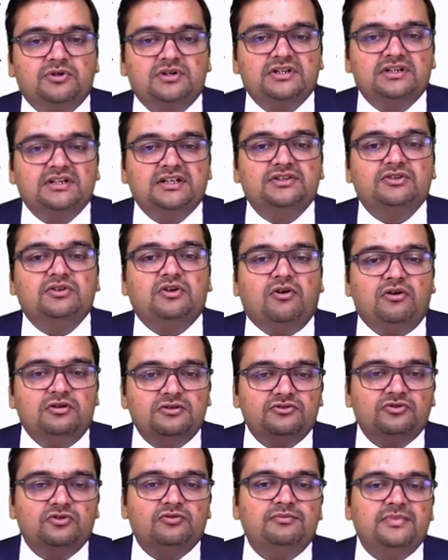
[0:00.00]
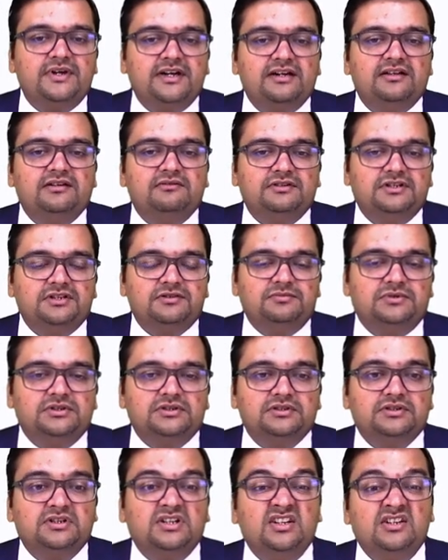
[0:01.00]
portal is also made
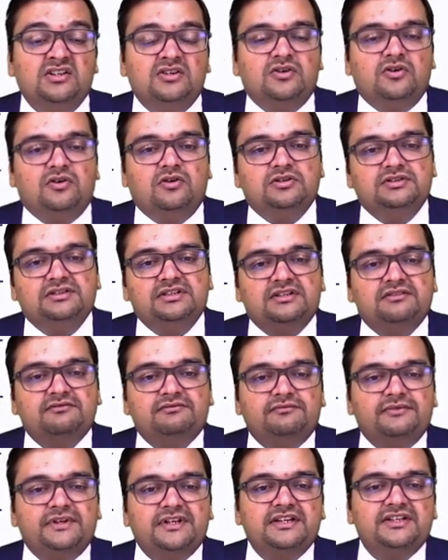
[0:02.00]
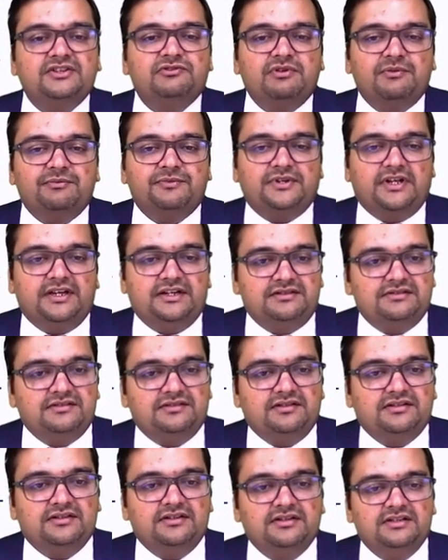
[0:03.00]
available on the various
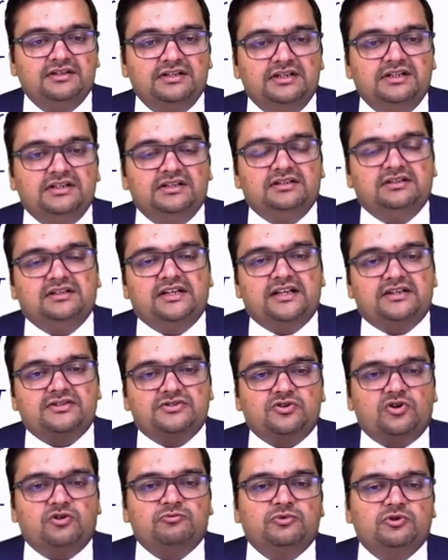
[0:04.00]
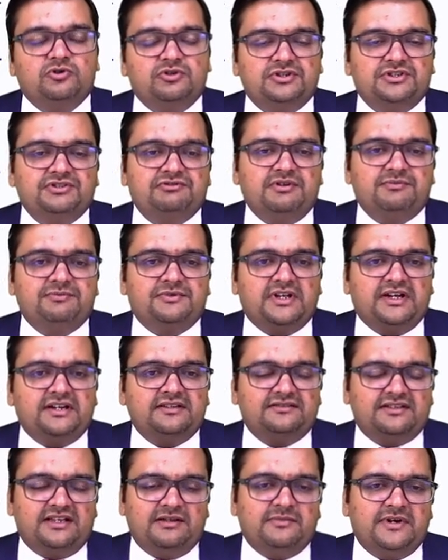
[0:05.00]
websites like stockbrokers
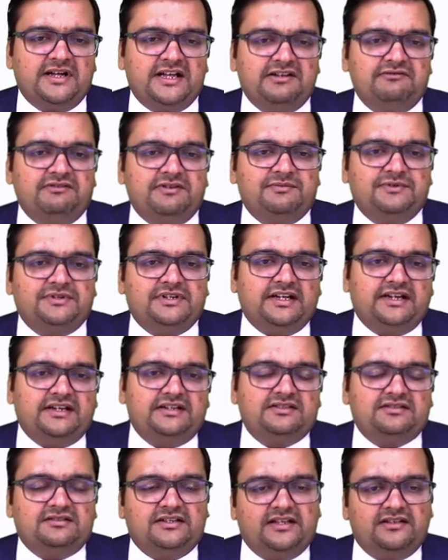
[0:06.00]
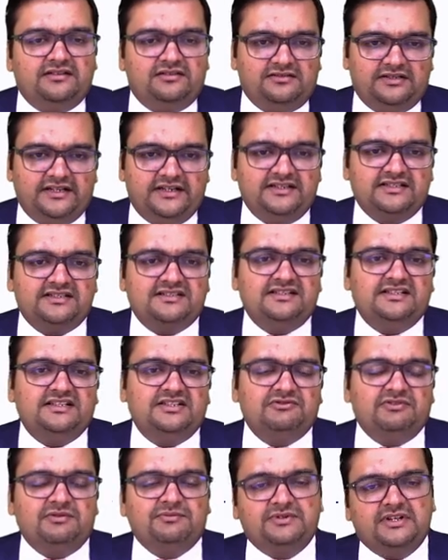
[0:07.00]
websites, MII websites, like
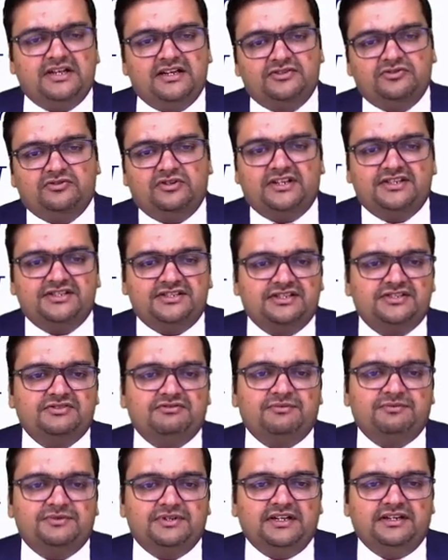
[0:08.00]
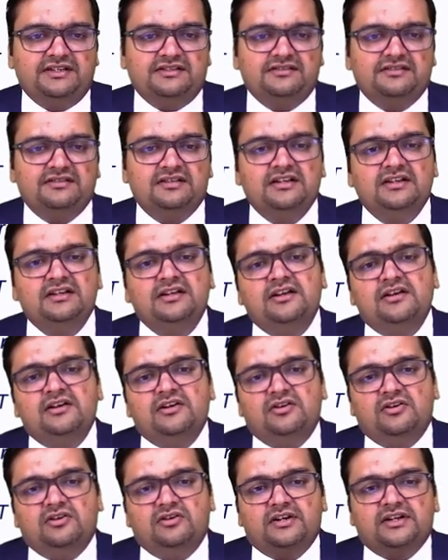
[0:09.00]
NSDL's websites or exchange websites,
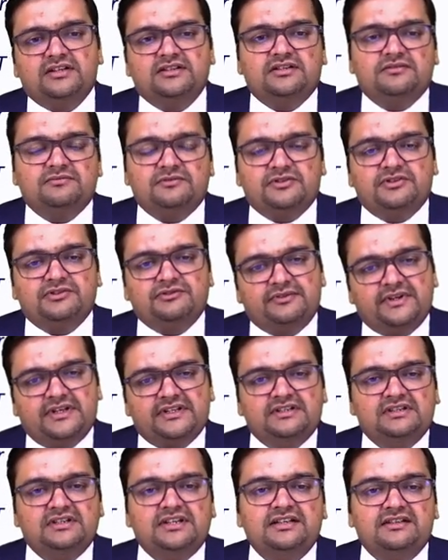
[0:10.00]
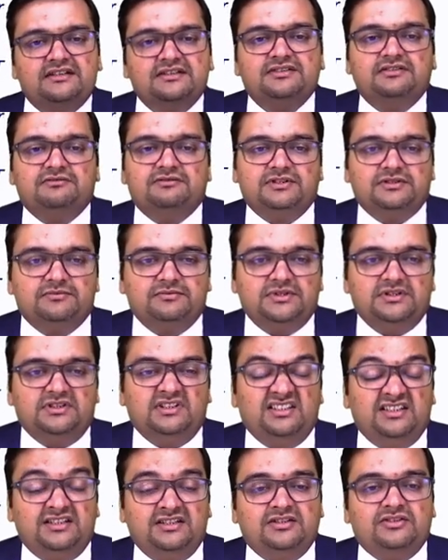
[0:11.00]
or other where the link is available,
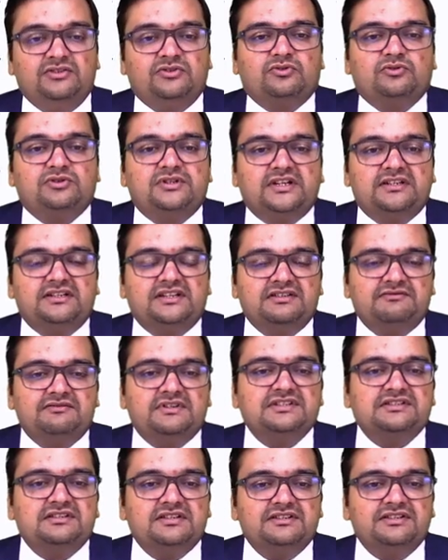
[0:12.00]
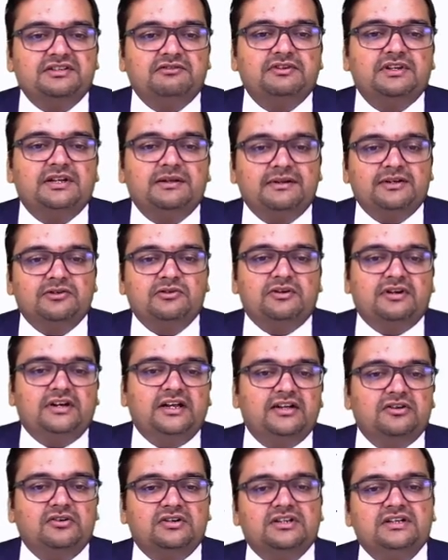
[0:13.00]
so that the investor is available and
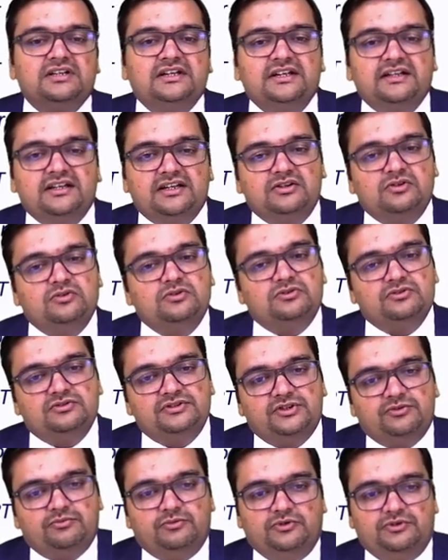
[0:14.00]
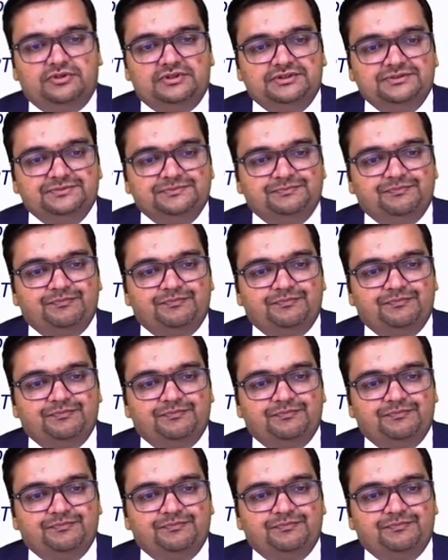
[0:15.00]
click on a link and go to this portal.